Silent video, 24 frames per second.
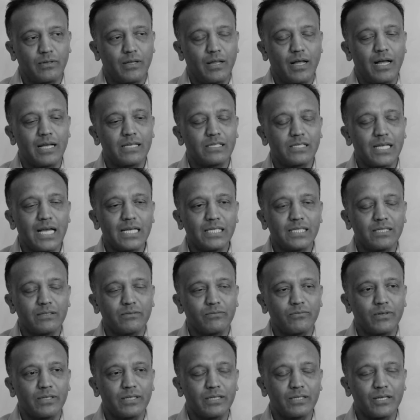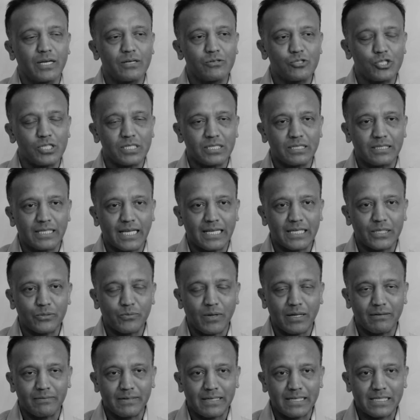I started with coaching 10,
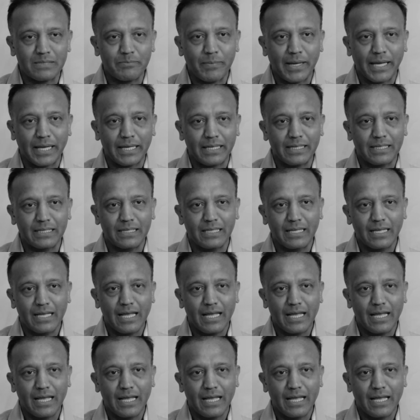12 years back,